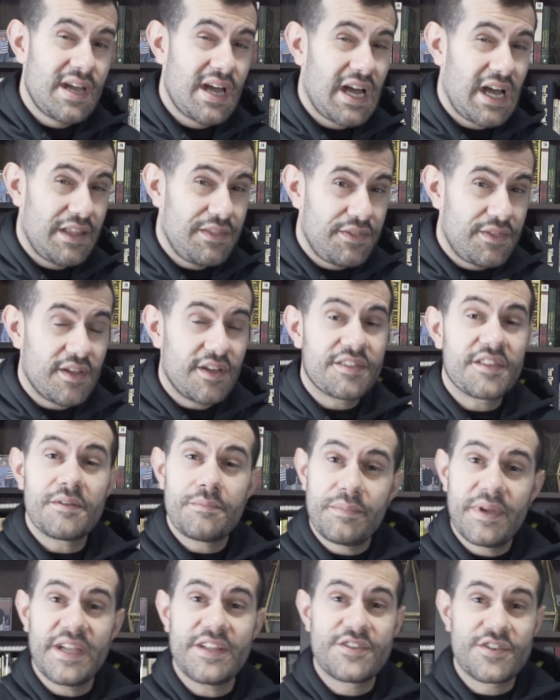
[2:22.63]
another
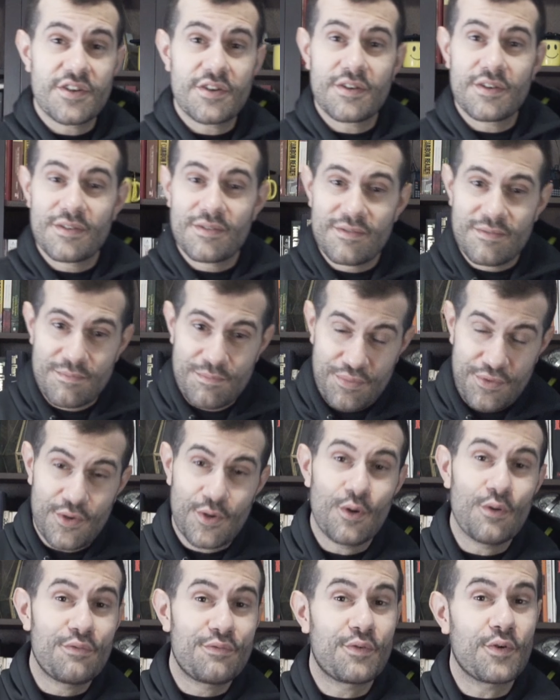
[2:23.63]
major
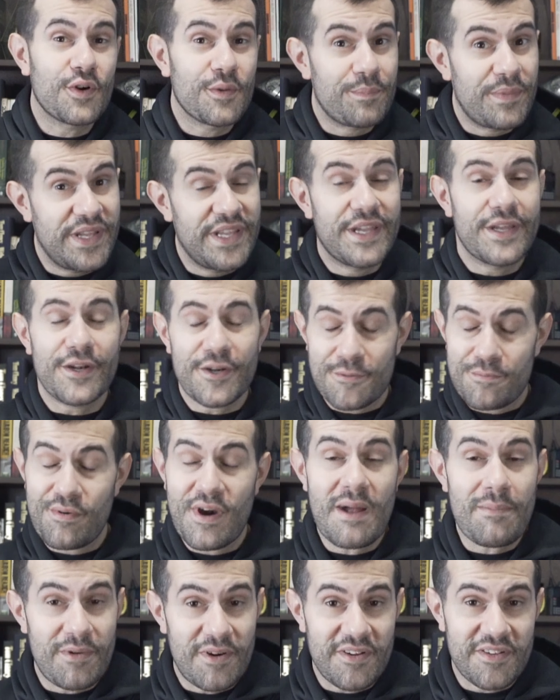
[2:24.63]
pro for beginner
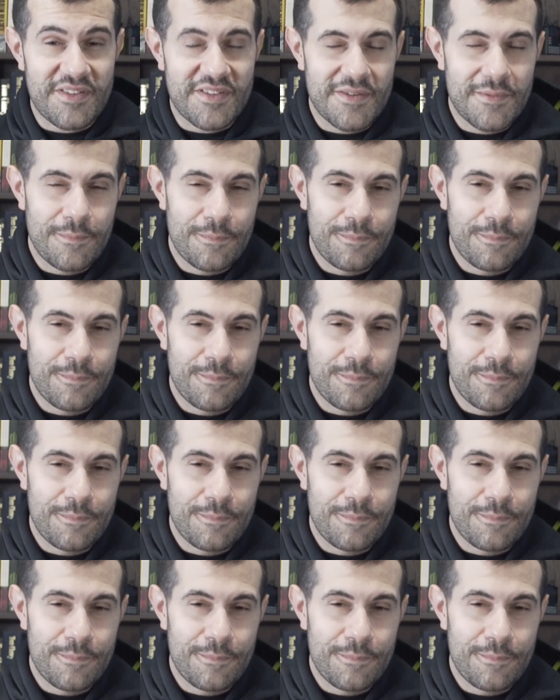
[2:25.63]
preppers.